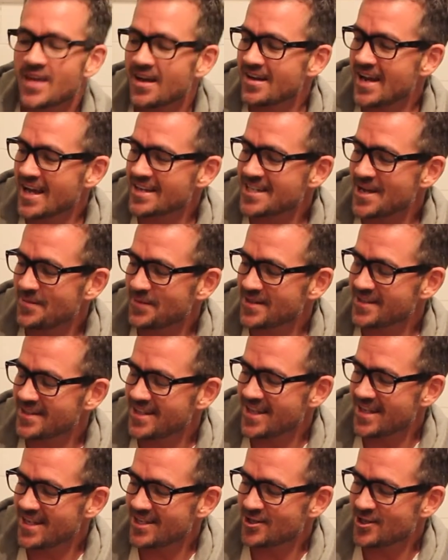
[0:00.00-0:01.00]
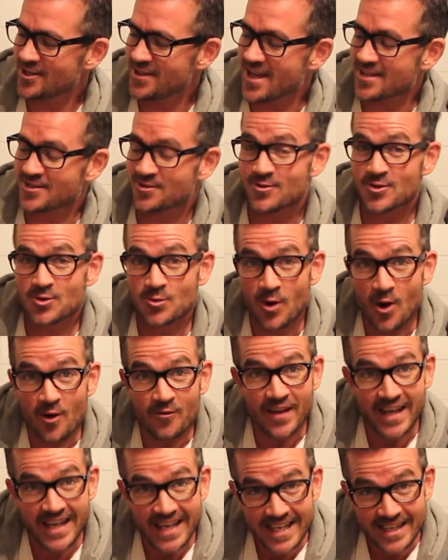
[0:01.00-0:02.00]
Next up is the
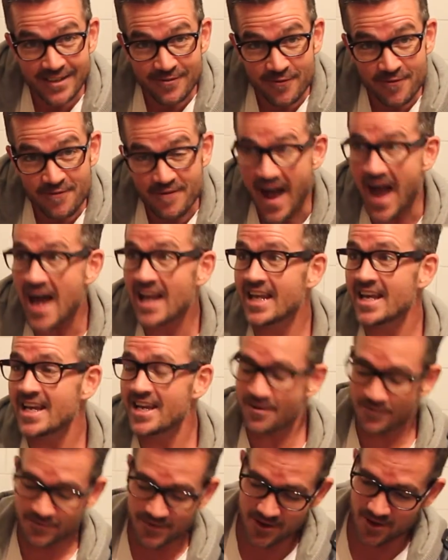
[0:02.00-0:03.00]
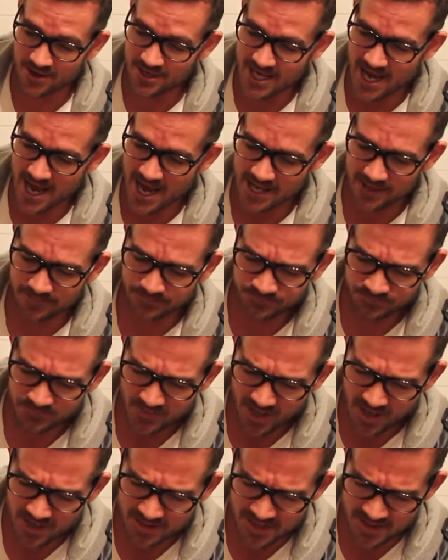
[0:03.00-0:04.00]
2012 Eden Valley Viognier.
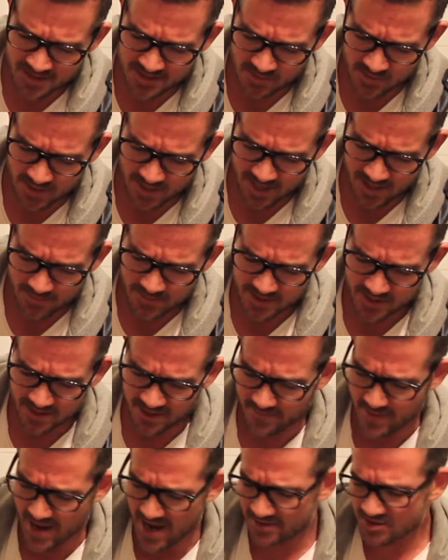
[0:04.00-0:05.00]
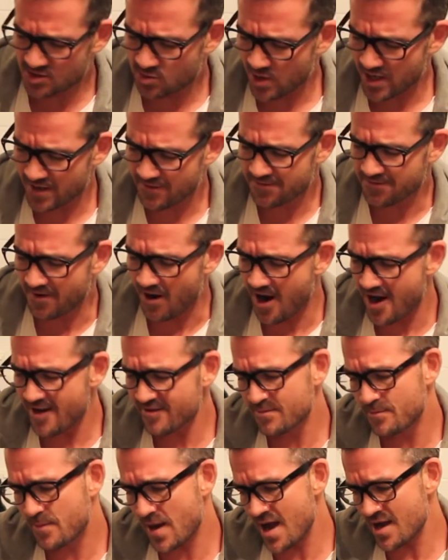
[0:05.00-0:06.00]
I think this one comes in at about
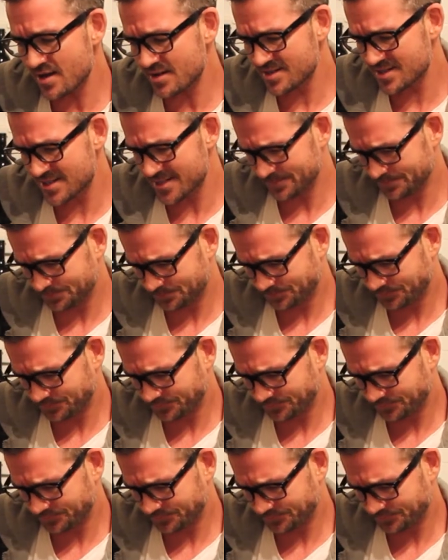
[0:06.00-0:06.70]
$25.